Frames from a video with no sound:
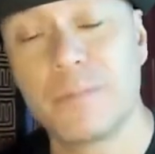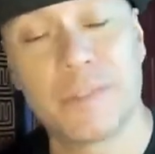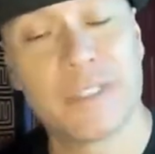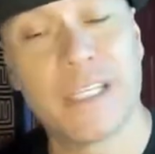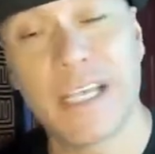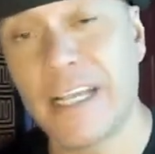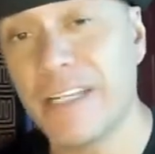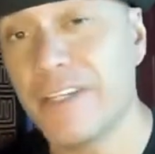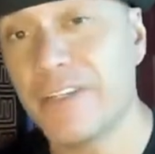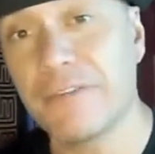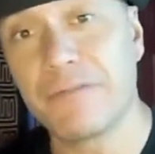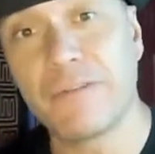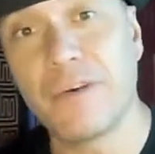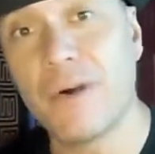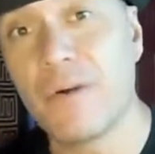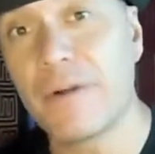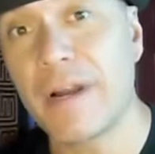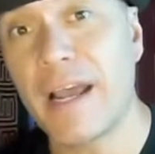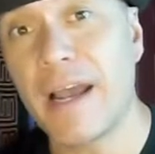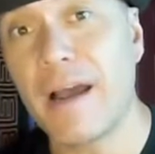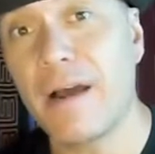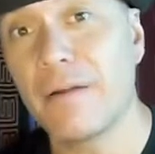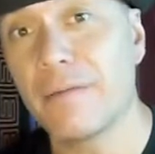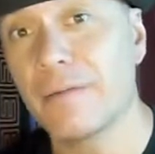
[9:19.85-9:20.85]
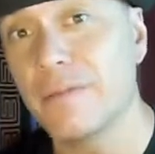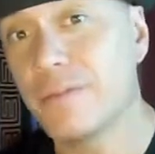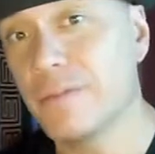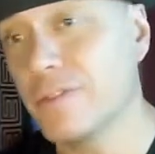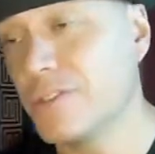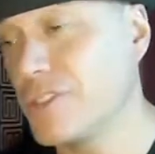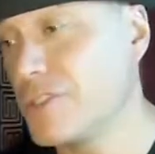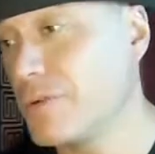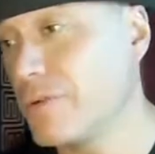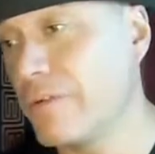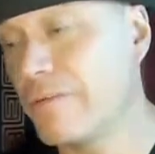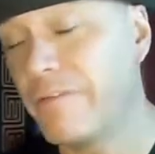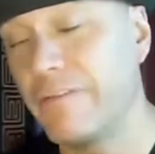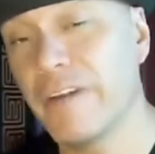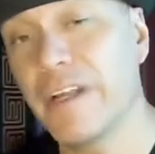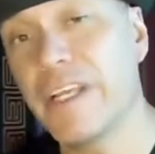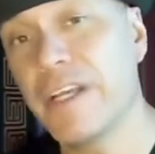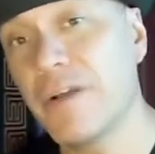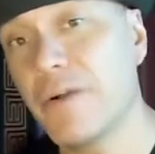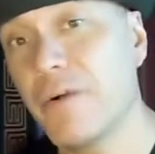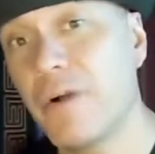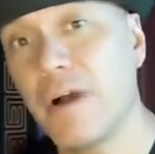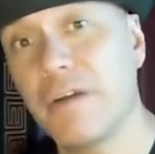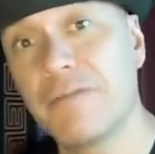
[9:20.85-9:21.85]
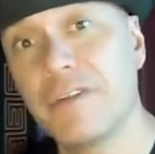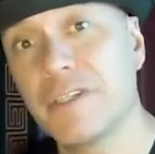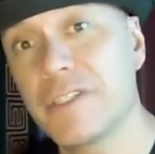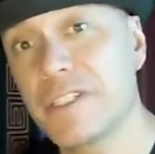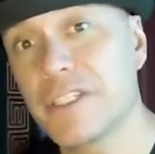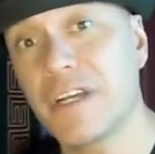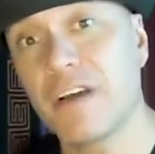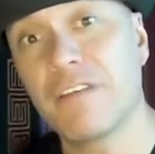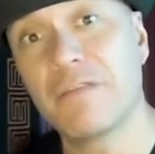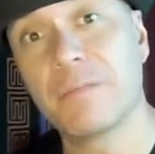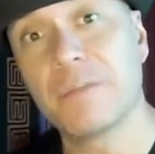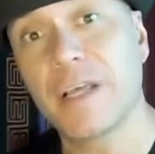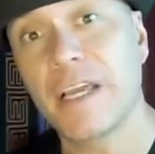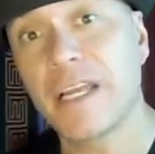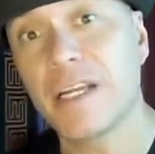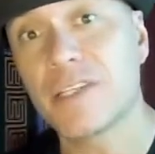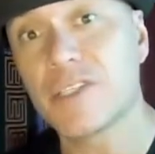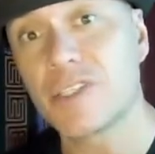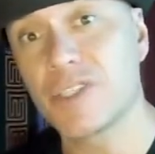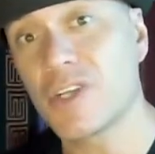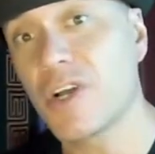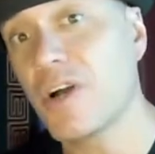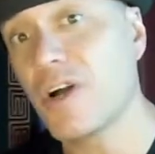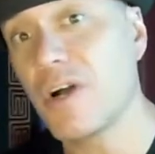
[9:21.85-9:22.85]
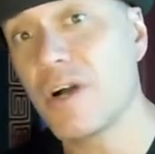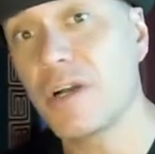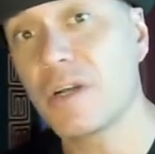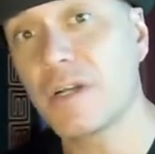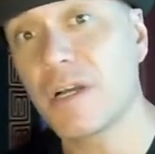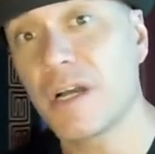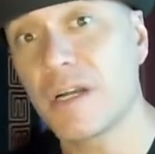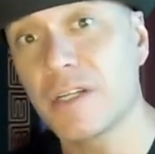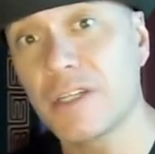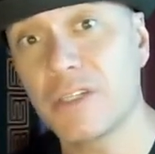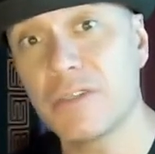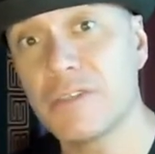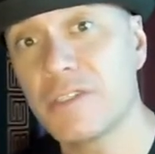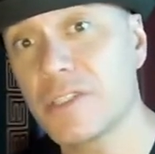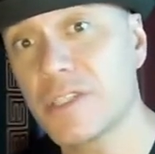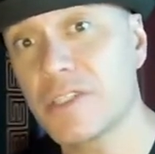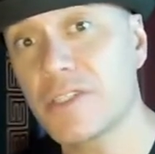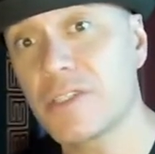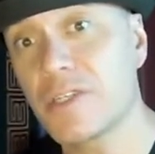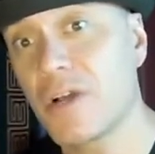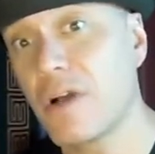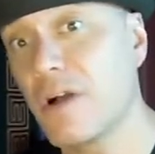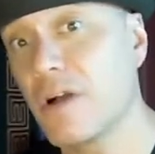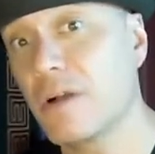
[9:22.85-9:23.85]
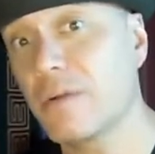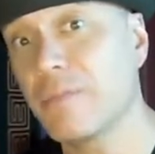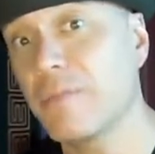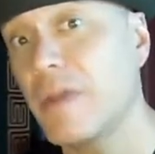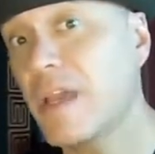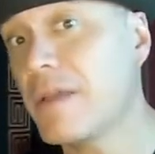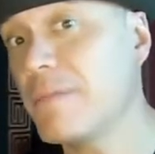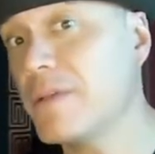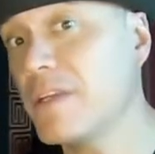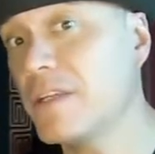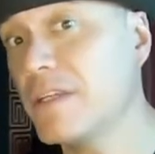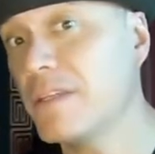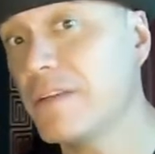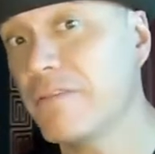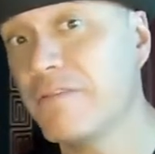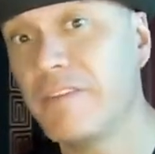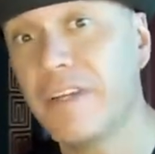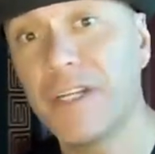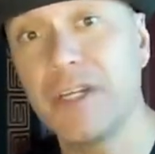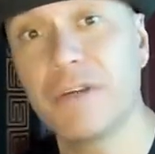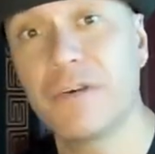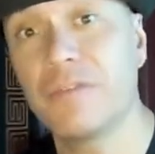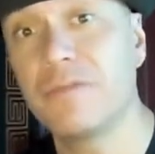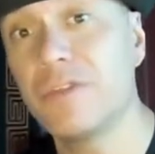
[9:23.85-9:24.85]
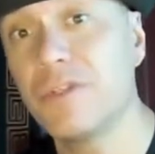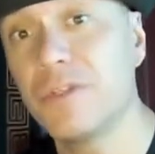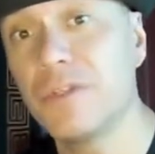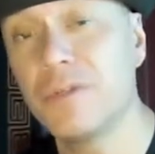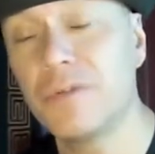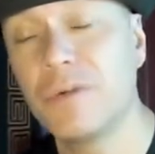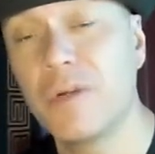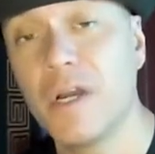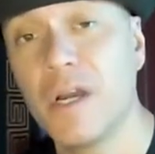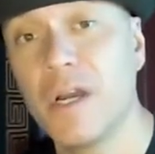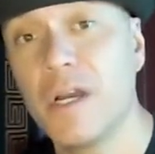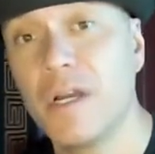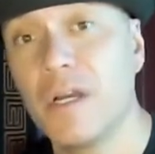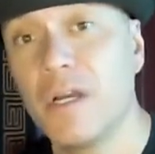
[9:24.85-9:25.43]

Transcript: take your phone out, do a video of yourself playing a song, an acoustic song, maybe a video of you